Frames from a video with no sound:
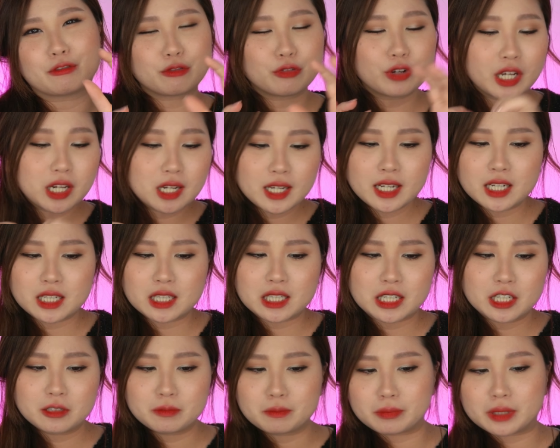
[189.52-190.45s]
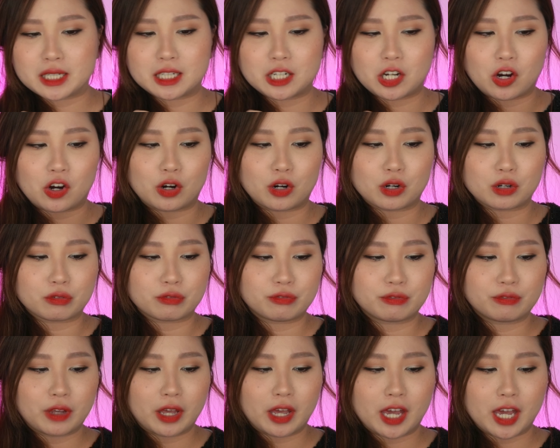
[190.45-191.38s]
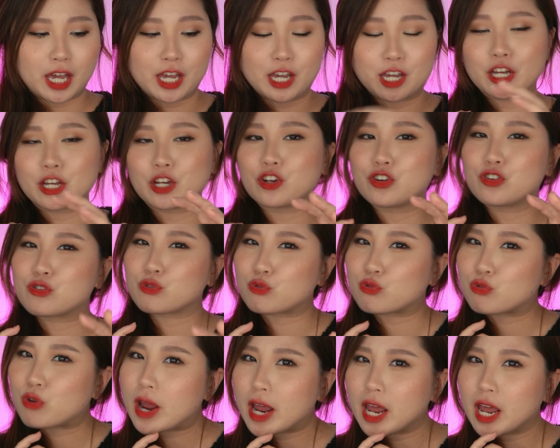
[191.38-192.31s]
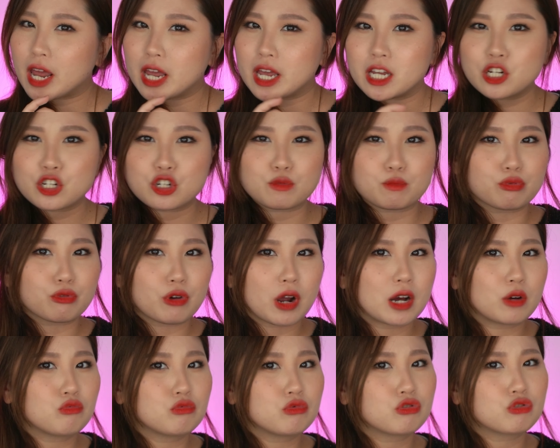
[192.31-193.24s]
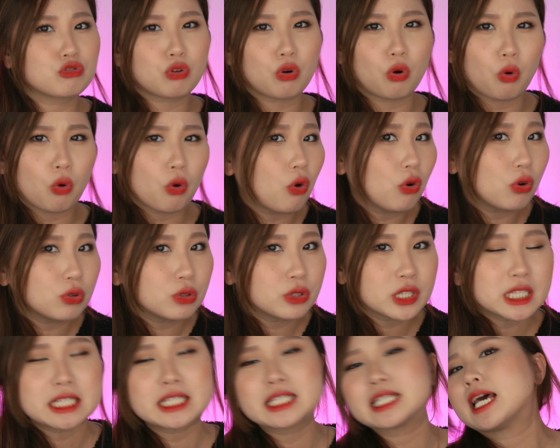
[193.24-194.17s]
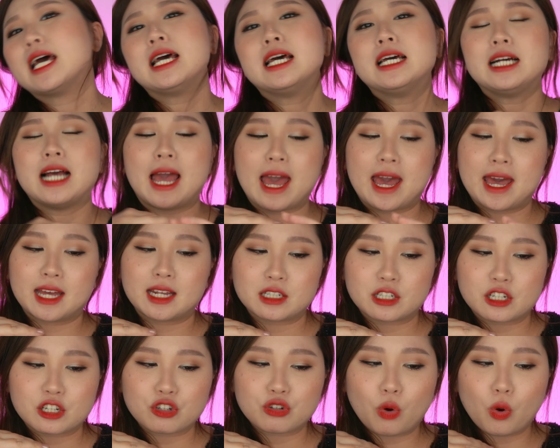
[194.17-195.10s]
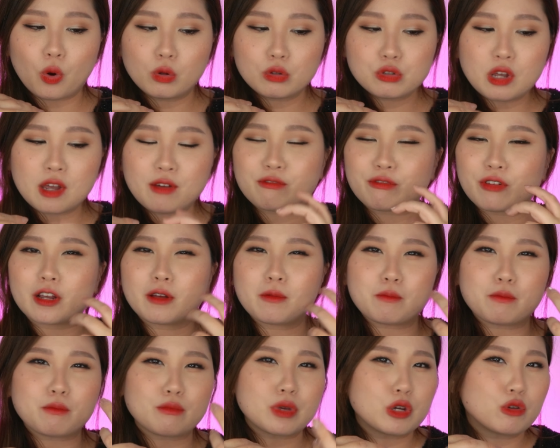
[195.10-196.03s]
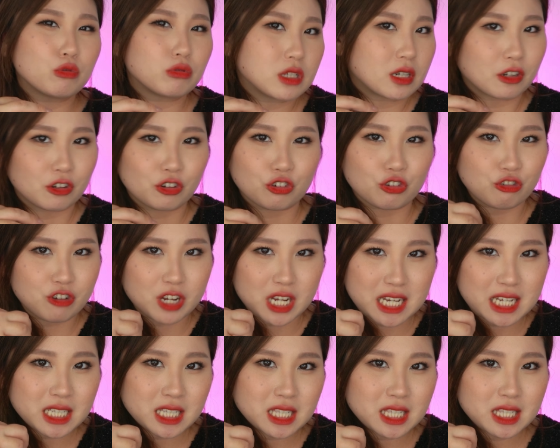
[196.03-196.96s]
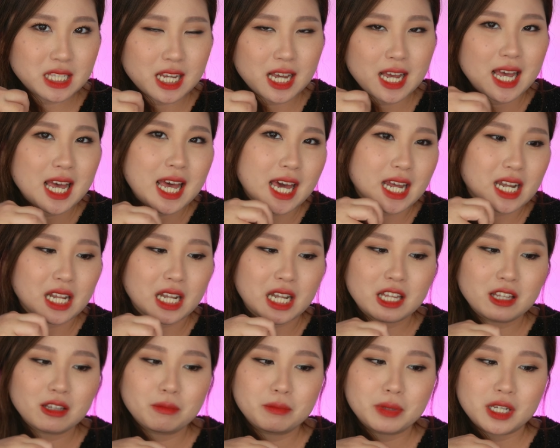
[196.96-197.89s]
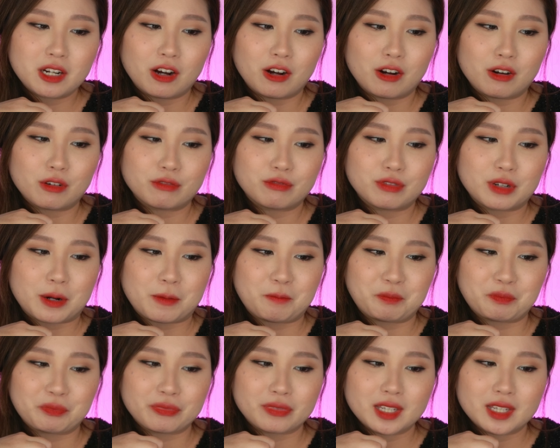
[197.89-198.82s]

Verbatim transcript: Really a little bit of a grayish brown tones and you also have very muted greens and a little bit of um,